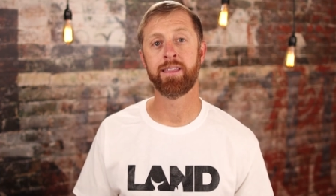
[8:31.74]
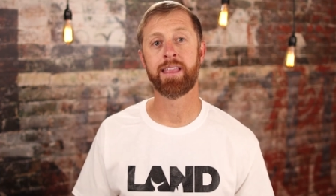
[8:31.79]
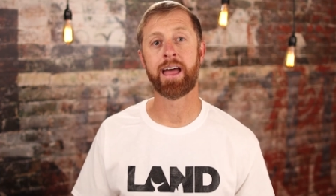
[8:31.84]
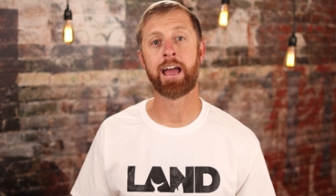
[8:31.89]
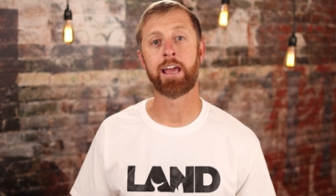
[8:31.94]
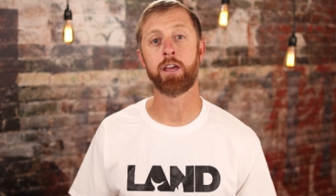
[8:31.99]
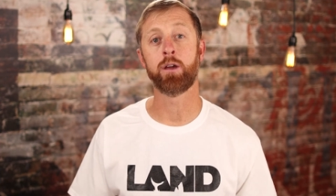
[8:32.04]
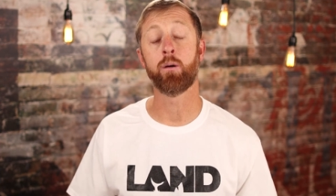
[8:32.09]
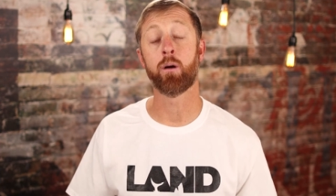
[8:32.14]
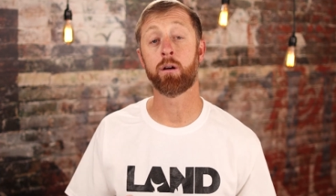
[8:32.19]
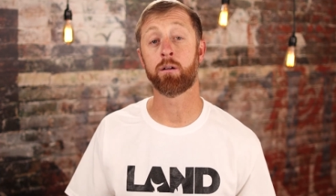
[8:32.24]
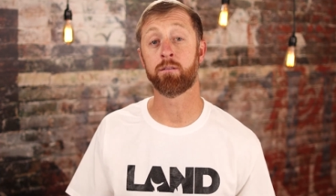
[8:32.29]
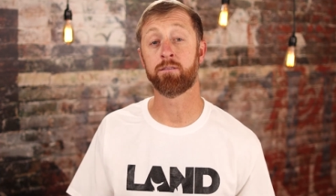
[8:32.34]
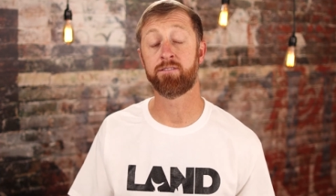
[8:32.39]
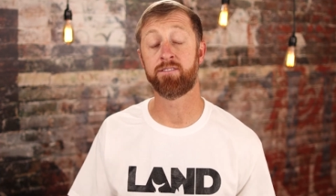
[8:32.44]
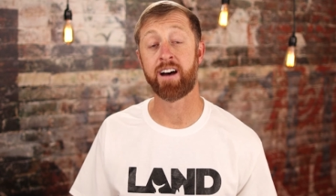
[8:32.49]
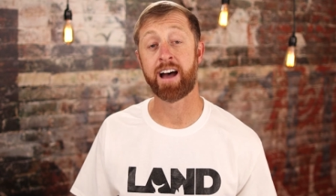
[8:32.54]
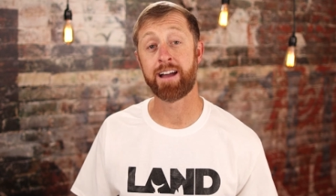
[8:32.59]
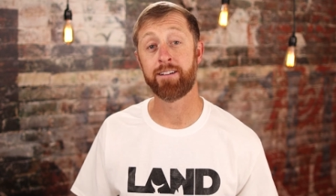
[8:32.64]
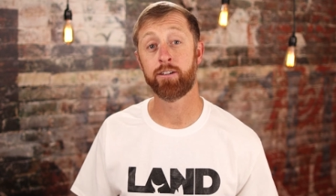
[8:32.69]
that you earn
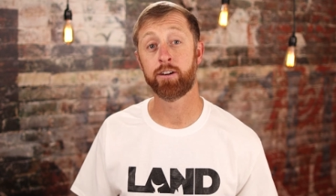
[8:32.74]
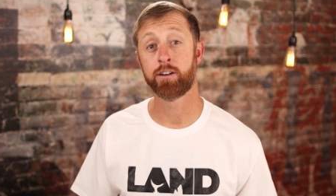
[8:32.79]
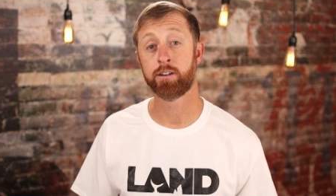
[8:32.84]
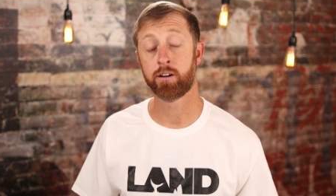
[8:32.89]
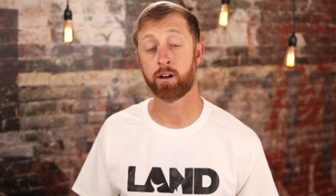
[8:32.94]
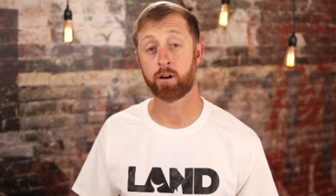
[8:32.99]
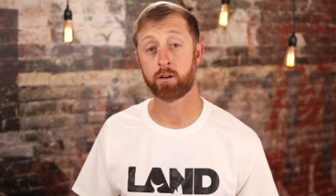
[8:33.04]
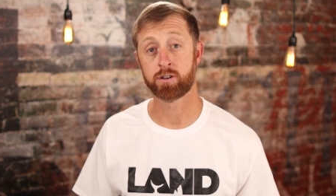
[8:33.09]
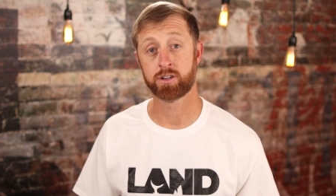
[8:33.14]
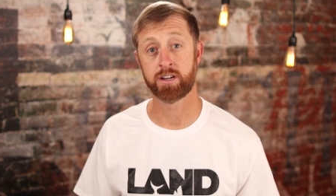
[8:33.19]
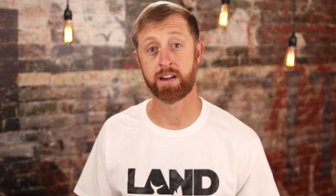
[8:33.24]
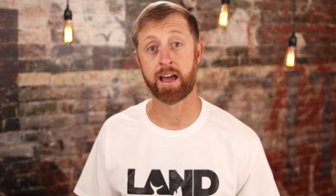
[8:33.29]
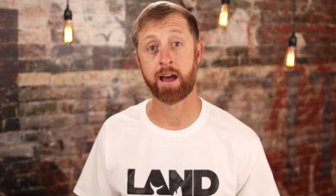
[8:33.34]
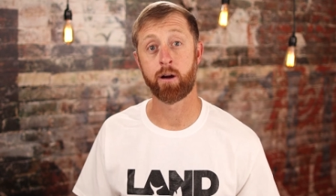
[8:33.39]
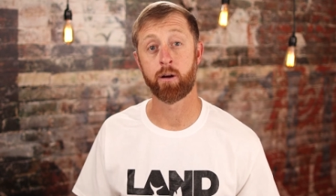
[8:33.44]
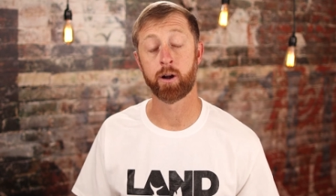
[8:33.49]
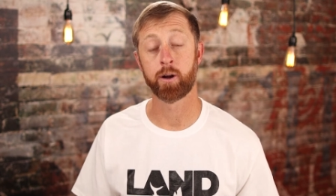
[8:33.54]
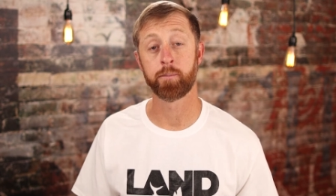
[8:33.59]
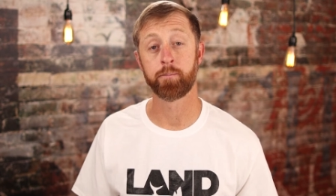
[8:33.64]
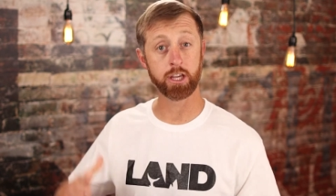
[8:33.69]
five hundred dollars an
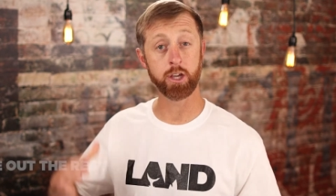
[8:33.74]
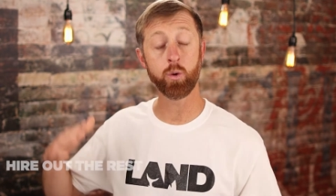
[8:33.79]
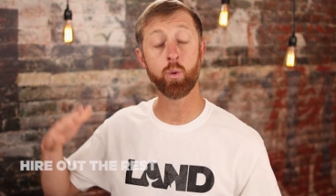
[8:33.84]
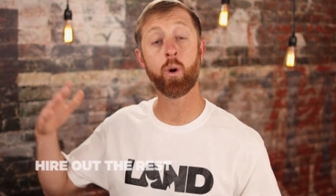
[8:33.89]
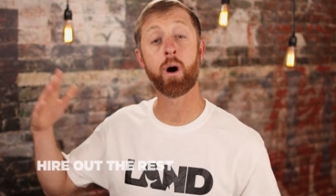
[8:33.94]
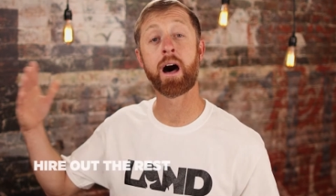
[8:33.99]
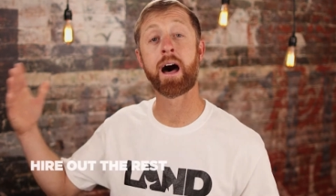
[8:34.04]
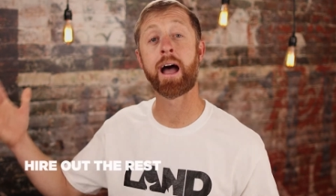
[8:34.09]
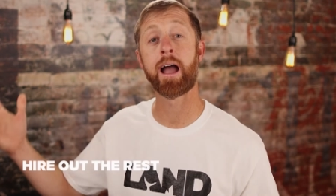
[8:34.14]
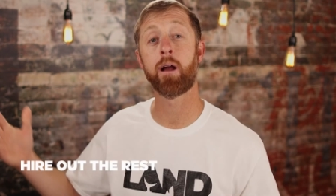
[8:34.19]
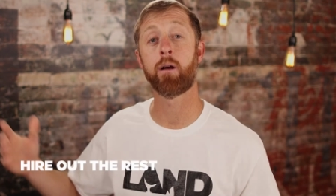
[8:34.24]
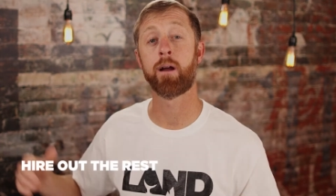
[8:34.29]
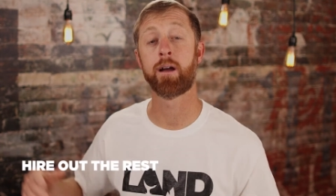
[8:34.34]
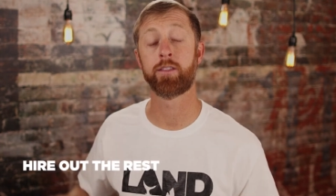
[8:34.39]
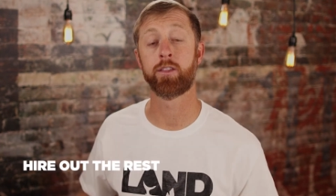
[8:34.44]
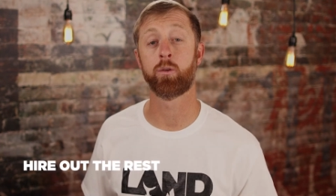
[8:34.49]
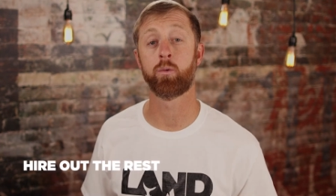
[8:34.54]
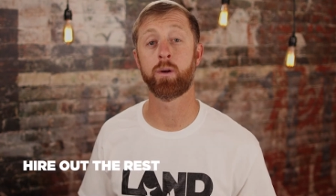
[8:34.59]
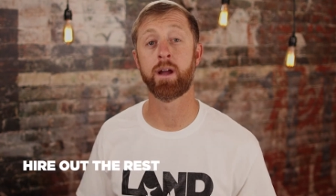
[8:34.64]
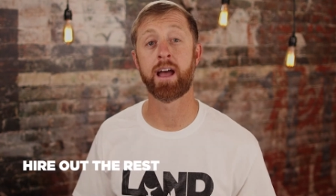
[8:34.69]
hour, you will hire
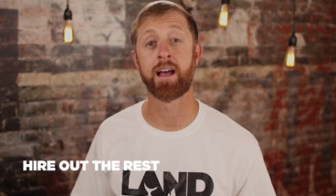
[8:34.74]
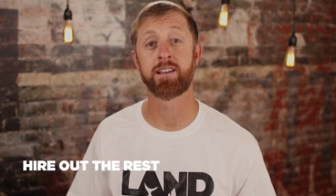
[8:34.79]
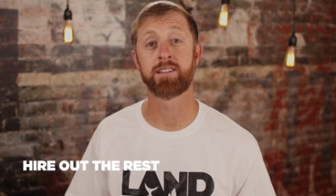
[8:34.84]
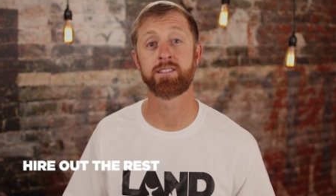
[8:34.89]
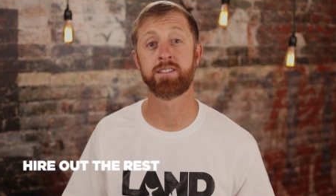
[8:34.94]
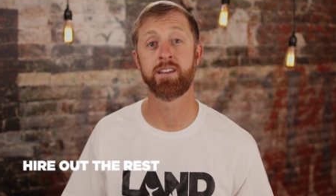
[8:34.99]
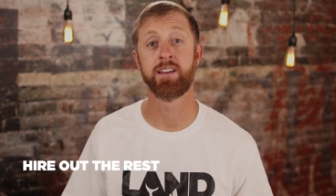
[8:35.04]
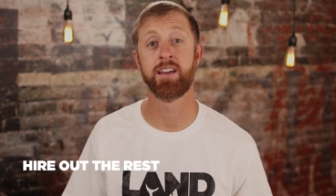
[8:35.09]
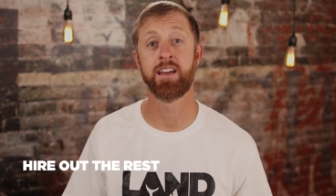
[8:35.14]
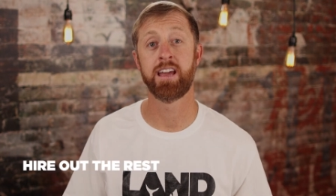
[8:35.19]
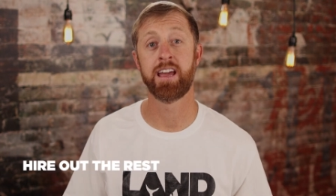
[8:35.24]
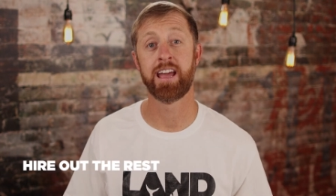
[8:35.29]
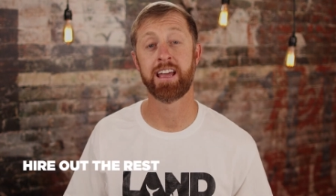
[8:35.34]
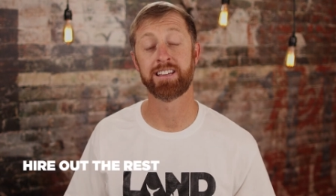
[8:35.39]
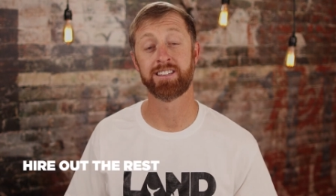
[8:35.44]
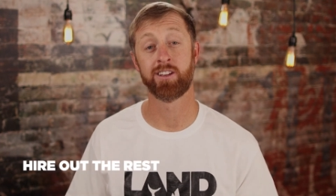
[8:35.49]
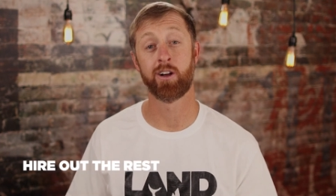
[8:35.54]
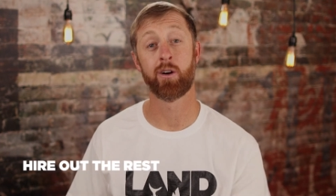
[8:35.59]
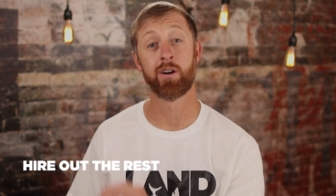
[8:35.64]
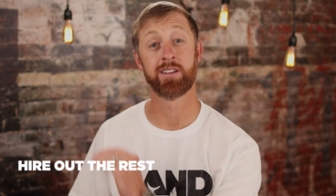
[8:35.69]
out the rest,
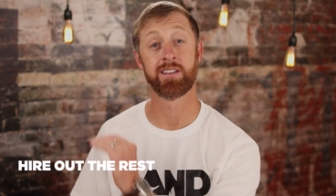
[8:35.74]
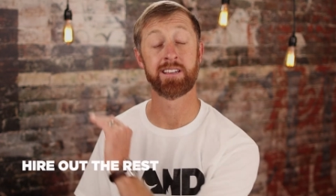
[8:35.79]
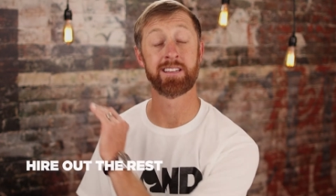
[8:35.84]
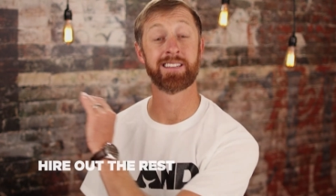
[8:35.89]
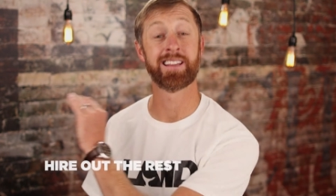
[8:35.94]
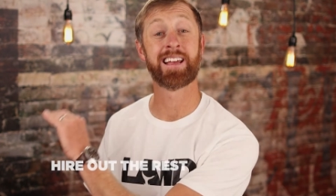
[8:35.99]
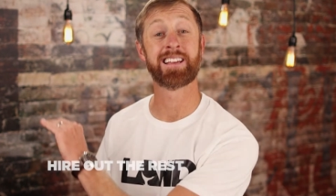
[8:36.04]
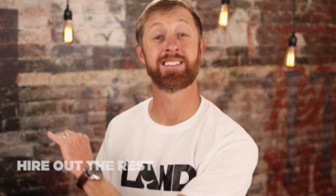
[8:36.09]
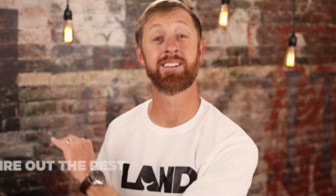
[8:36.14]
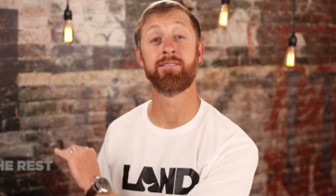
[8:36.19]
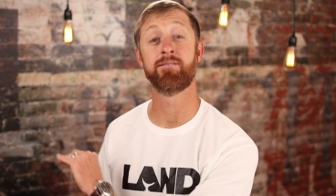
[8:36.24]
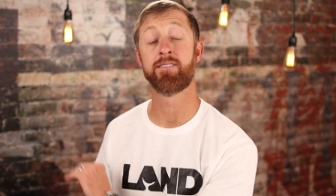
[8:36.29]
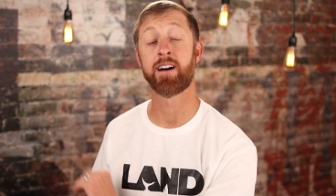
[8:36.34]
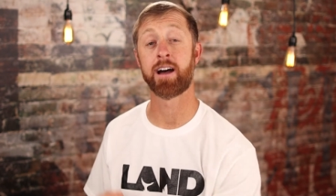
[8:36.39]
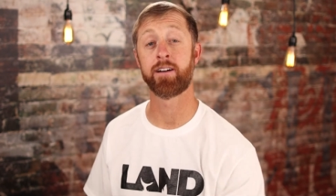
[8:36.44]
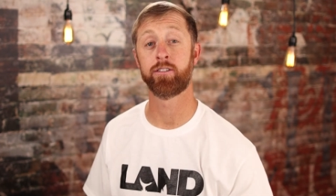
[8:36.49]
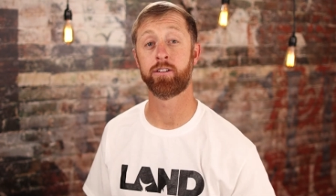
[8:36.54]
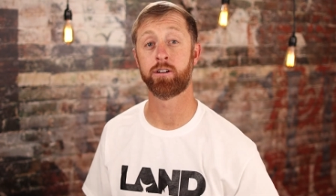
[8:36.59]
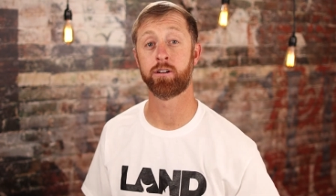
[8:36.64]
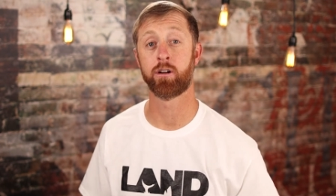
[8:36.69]
as long as it's less than
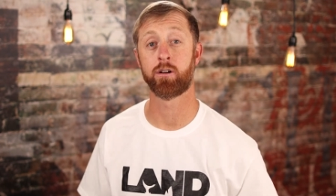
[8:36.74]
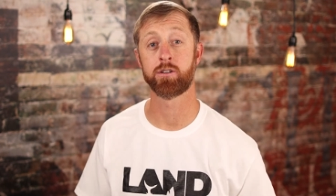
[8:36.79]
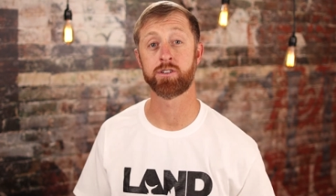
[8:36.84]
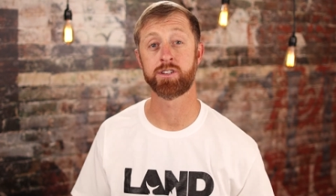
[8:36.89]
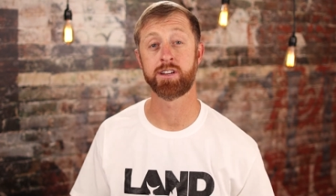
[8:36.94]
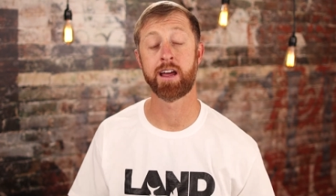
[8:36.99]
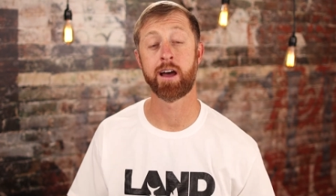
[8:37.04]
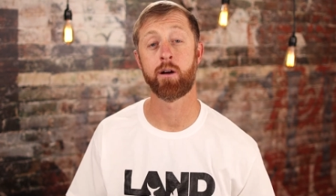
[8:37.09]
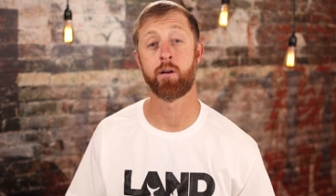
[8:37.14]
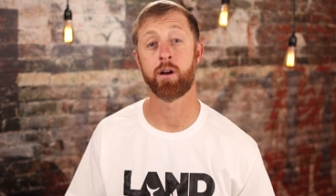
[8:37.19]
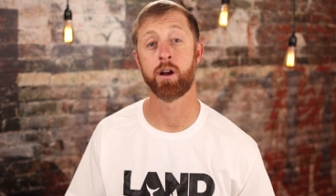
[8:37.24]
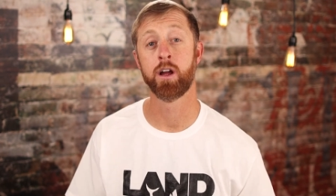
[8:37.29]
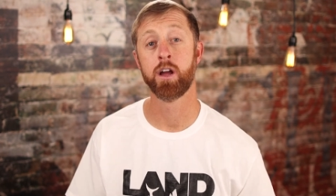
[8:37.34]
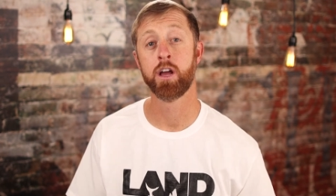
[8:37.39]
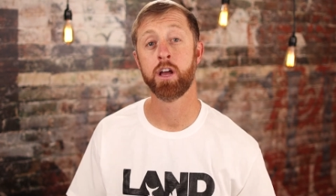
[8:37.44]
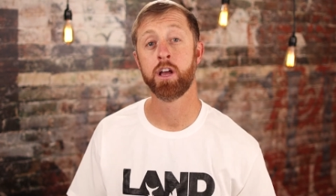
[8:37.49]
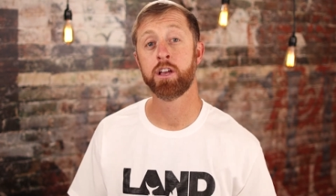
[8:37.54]
five hundred dollars an hour.